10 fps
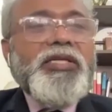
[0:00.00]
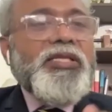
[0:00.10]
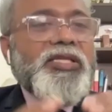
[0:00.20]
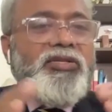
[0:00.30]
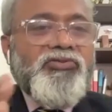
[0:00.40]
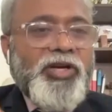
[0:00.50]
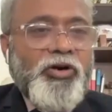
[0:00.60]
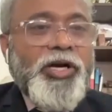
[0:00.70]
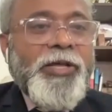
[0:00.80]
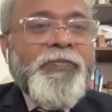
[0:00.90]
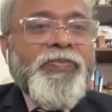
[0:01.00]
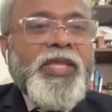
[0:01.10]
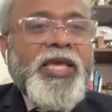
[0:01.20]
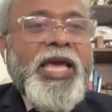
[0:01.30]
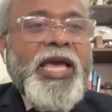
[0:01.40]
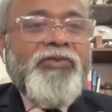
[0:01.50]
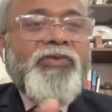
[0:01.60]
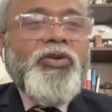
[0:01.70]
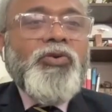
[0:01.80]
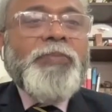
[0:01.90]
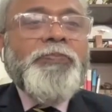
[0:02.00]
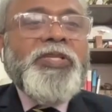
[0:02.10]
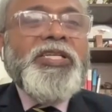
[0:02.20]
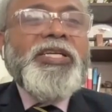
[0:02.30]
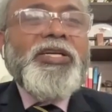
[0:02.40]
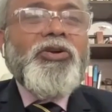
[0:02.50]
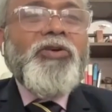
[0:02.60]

the earth is a spheroid. And when you represent